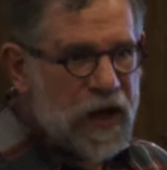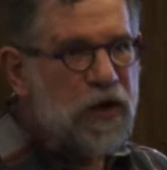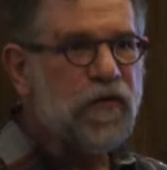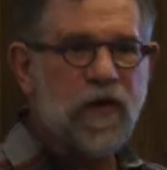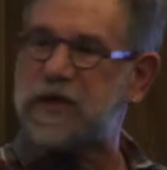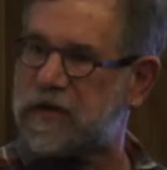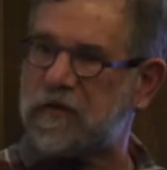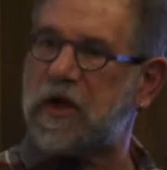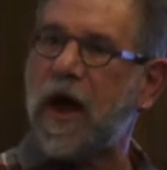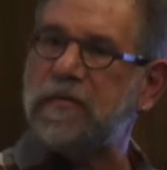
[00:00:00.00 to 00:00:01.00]
interface
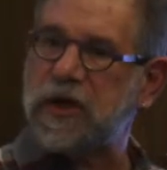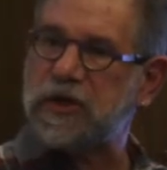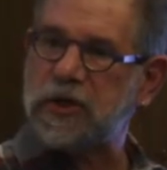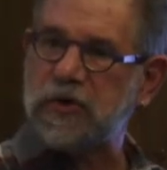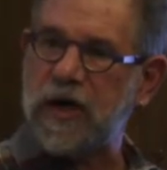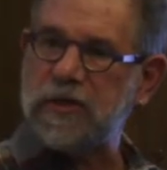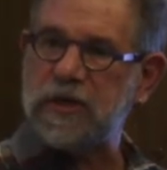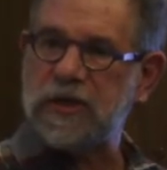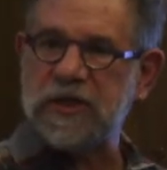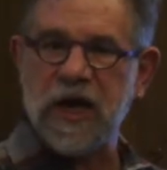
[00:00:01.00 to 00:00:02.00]
of the object and trying to
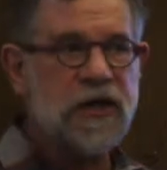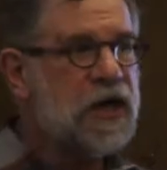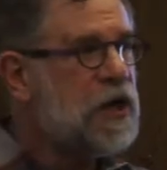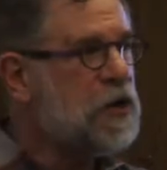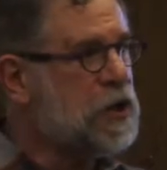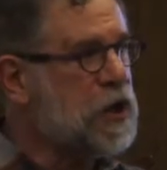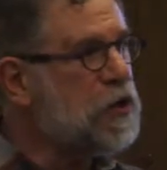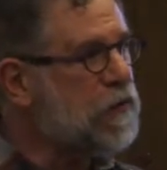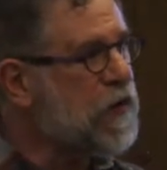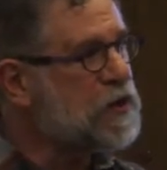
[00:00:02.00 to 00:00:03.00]
decide that the
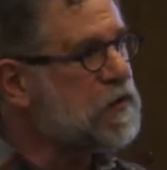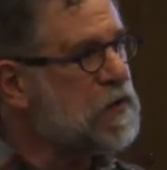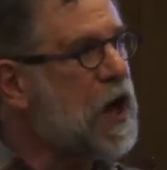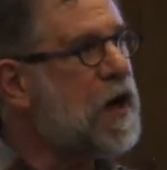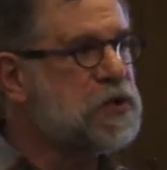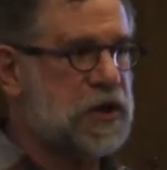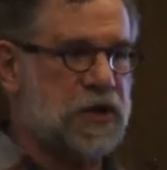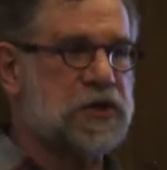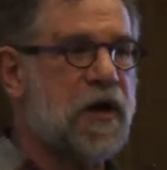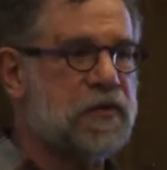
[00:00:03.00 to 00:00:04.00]
interface of the object
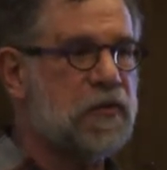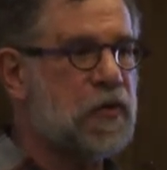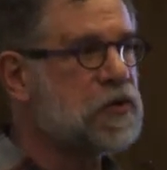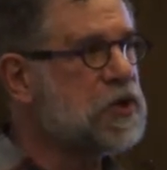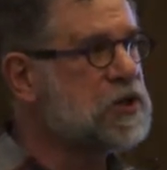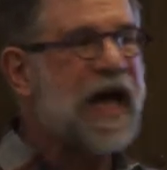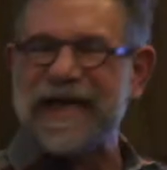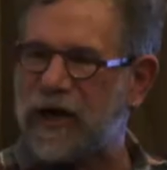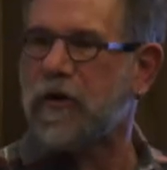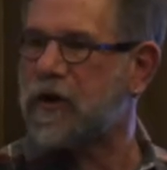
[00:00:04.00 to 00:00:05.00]
is optimal. We're designing our